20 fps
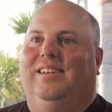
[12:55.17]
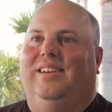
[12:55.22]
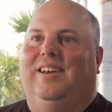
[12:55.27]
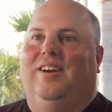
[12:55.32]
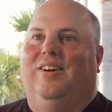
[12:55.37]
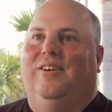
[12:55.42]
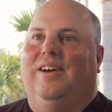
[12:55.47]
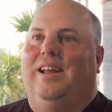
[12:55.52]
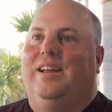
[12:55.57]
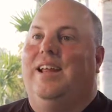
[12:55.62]

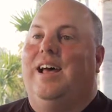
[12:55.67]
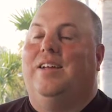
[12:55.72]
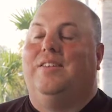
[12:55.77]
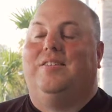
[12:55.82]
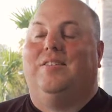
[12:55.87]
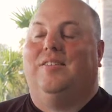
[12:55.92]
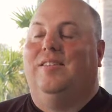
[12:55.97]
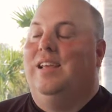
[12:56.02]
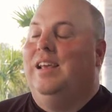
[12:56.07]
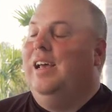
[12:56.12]
And
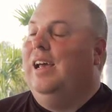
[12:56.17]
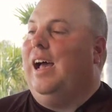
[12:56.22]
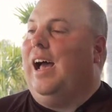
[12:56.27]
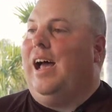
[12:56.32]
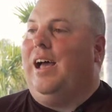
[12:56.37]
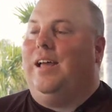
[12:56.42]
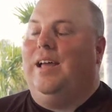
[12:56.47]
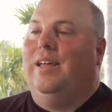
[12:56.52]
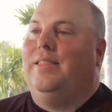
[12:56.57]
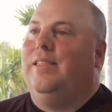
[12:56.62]
that's,
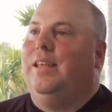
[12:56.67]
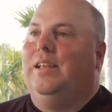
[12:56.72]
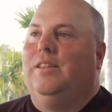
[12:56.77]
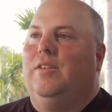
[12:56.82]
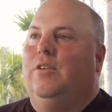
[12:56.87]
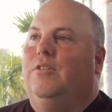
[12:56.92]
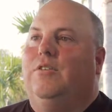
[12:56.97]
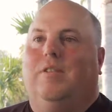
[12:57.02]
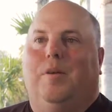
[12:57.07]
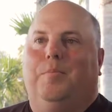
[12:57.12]
I think
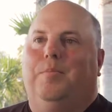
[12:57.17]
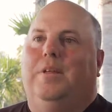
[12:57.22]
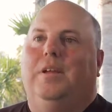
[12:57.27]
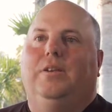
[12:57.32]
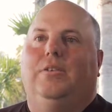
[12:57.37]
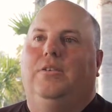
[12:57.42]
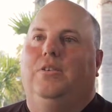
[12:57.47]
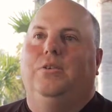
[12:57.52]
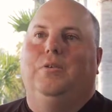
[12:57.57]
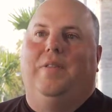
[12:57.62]
there's something
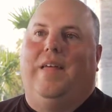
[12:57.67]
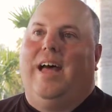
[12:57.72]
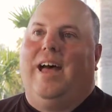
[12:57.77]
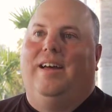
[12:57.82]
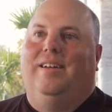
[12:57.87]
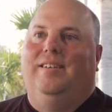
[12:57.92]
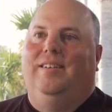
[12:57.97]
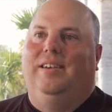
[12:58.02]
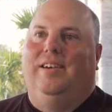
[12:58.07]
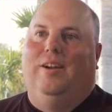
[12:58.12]
to
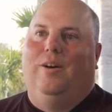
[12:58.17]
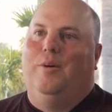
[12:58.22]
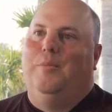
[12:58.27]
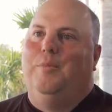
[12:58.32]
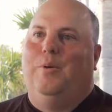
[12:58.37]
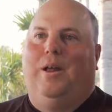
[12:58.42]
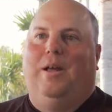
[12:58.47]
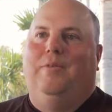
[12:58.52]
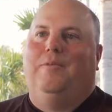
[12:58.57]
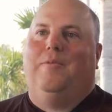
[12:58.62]
that.
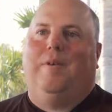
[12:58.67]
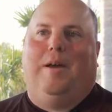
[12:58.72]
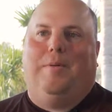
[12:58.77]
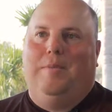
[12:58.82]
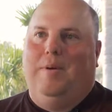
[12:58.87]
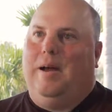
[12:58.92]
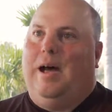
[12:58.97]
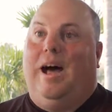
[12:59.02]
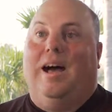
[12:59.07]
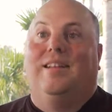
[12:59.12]

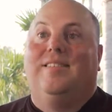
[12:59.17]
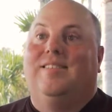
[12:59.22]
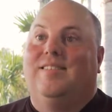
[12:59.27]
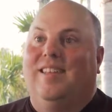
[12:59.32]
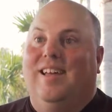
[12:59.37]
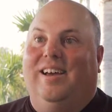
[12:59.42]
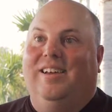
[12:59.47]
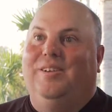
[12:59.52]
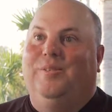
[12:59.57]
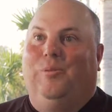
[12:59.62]
When
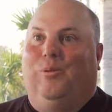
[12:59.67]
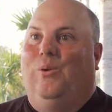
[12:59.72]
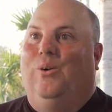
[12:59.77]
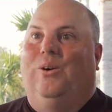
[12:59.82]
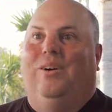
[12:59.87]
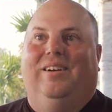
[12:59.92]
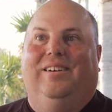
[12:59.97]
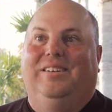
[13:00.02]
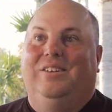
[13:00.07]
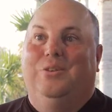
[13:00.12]
Einstein
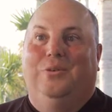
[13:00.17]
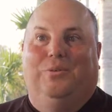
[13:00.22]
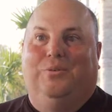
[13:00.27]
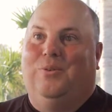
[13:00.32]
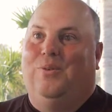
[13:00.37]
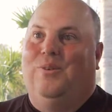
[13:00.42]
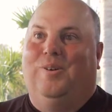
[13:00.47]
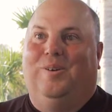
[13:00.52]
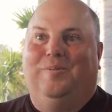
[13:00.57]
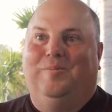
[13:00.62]
wore a
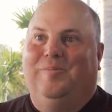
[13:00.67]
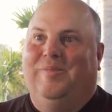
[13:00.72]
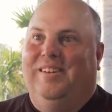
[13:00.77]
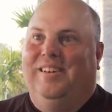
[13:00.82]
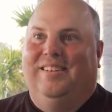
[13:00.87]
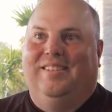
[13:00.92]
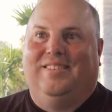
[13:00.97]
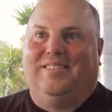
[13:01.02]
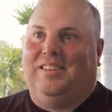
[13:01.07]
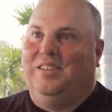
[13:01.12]
uniform,
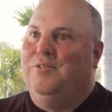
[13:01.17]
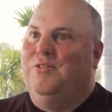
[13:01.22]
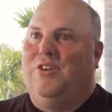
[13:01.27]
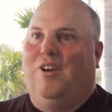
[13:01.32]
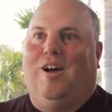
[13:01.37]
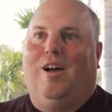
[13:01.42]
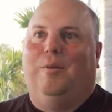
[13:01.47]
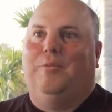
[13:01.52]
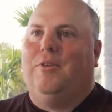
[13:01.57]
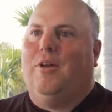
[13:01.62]
Steve
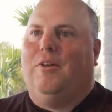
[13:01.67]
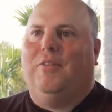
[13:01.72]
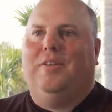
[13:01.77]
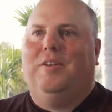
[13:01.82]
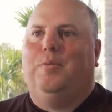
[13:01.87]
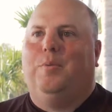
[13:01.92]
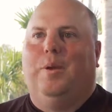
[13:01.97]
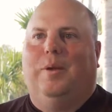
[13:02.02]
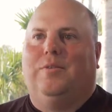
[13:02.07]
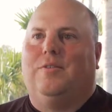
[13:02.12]
Jobs, all
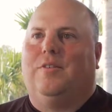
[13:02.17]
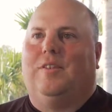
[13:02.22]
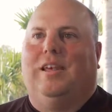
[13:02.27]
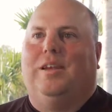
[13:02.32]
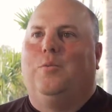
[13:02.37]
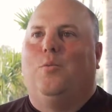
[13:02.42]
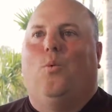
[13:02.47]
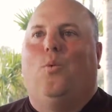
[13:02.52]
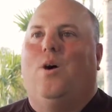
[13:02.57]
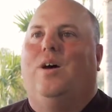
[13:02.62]
these, it's like
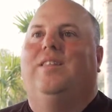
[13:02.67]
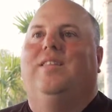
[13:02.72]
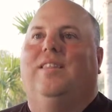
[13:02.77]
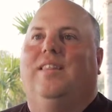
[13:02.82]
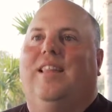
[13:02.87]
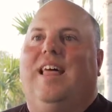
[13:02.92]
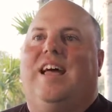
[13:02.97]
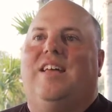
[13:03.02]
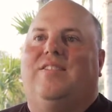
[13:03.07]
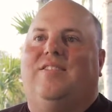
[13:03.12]
one
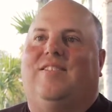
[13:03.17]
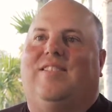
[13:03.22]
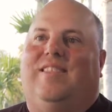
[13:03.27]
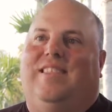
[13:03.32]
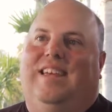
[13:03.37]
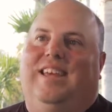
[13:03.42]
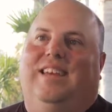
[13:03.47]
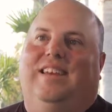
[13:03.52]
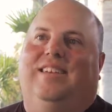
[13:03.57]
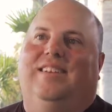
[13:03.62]
less
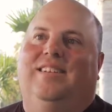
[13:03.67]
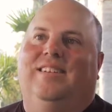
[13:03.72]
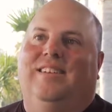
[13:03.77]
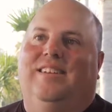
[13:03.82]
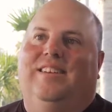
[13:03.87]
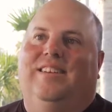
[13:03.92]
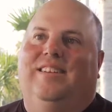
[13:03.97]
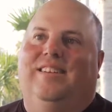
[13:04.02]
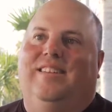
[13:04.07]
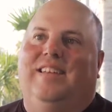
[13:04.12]
thing
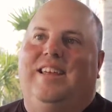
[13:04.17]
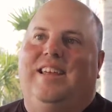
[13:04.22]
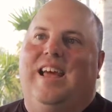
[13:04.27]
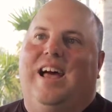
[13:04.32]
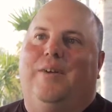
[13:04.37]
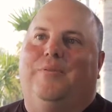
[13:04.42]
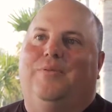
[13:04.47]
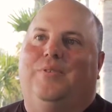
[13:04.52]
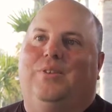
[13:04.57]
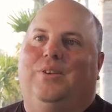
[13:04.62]
that you have